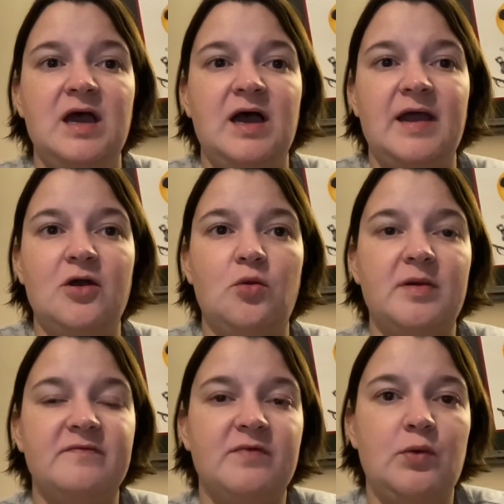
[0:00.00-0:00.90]
I hope
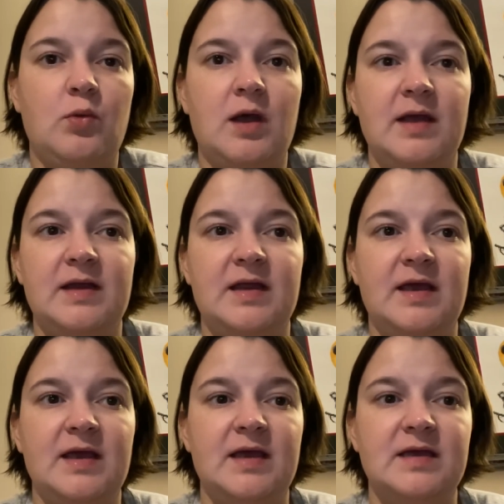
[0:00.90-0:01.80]
everyone
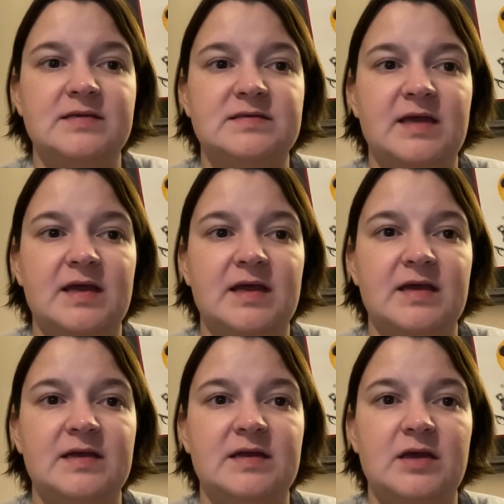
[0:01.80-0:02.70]
has
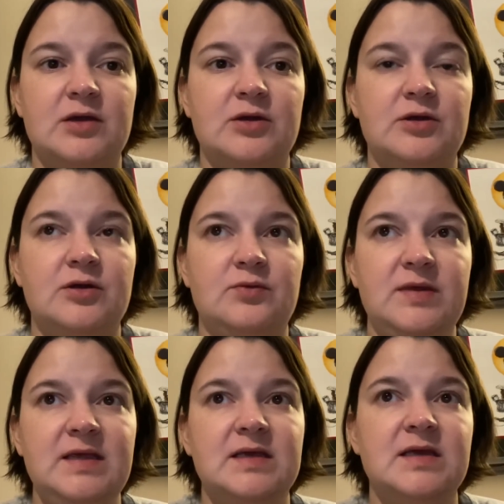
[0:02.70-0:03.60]
had a good
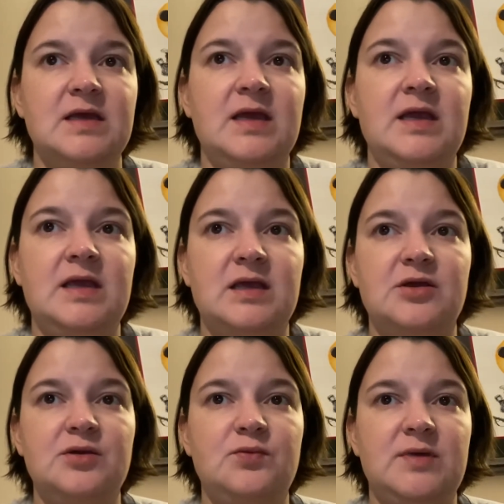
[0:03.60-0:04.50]
week and
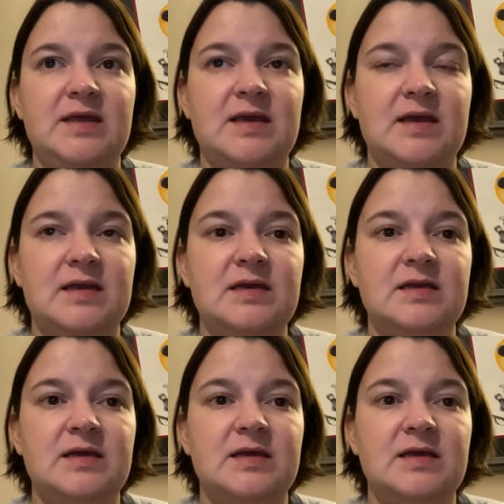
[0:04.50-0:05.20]
good weekend.